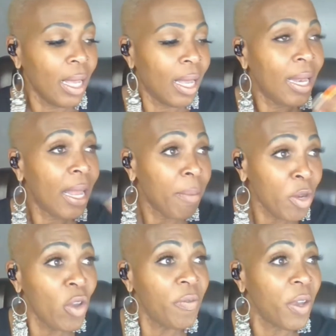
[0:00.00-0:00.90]
let me
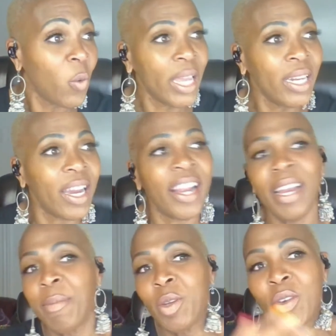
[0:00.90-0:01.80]
know if you win, or
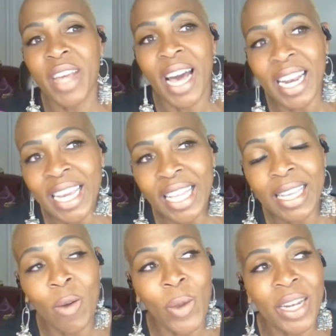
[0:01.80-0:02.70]
let me know if the
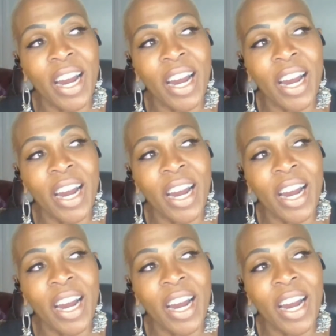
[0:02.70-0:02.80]
alligator win,